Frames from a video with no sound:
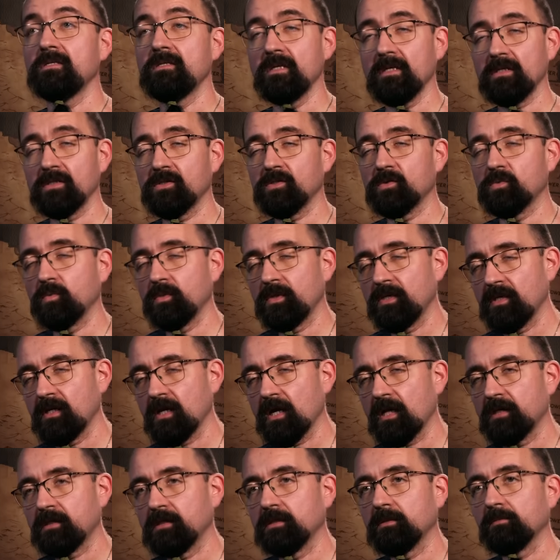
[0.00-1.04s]
Yes, we
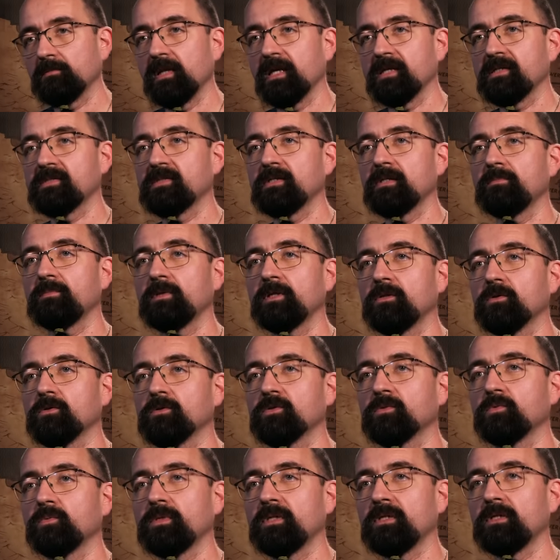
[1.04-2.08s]
added the Black Sea
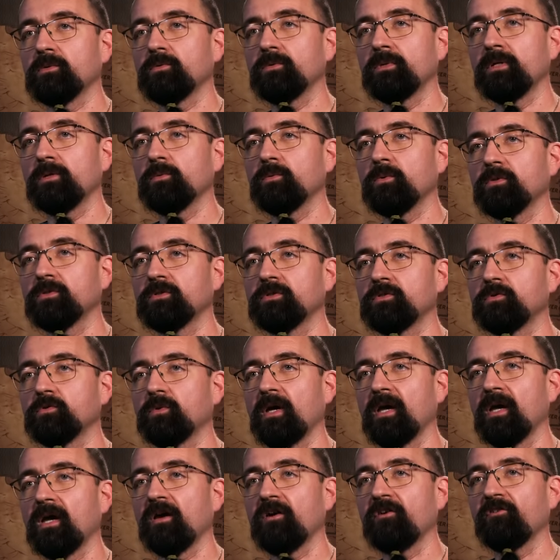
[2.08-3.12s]
because we really wanted to
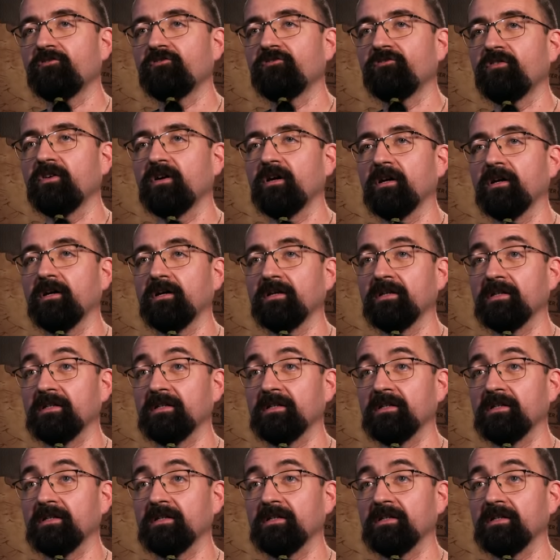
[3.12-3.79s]
have a